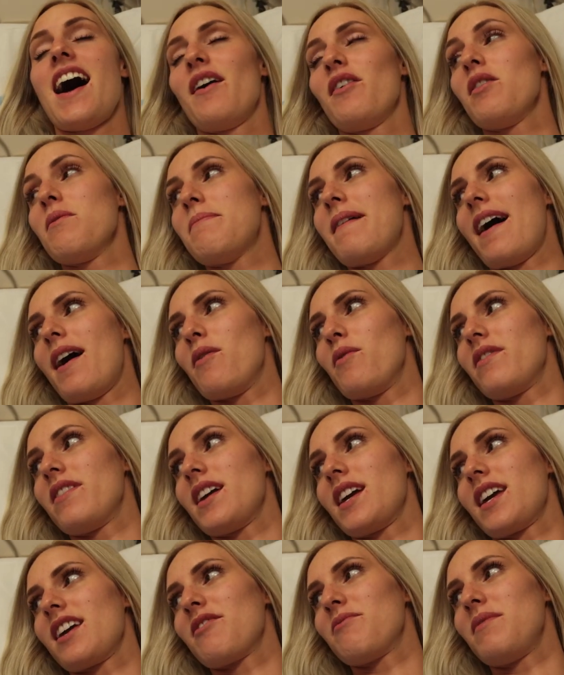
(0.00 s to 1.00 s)
How about when
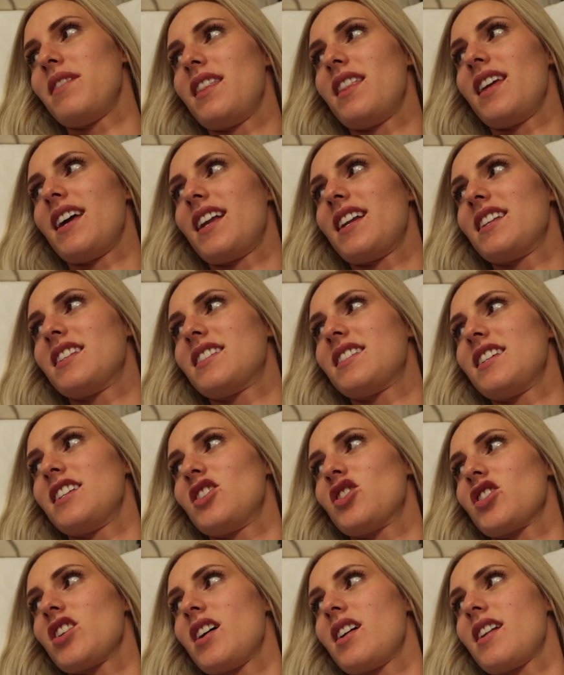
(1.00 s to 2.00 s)
they give me the
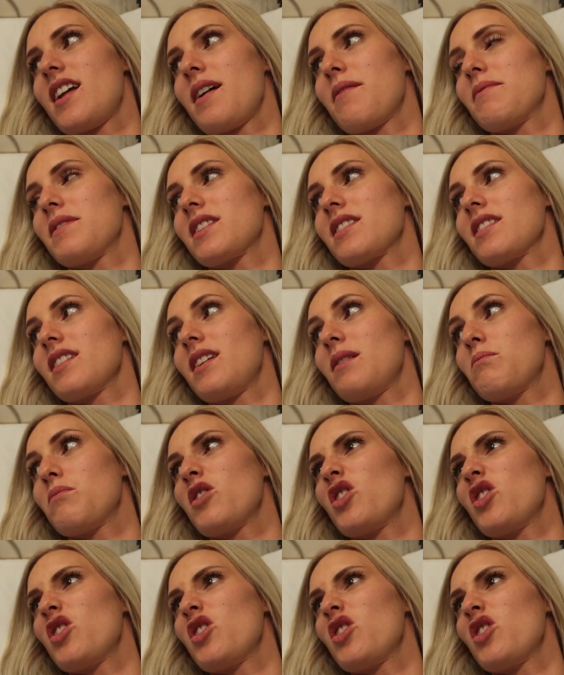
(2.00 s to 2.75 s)
anesthesia and I'm asleep?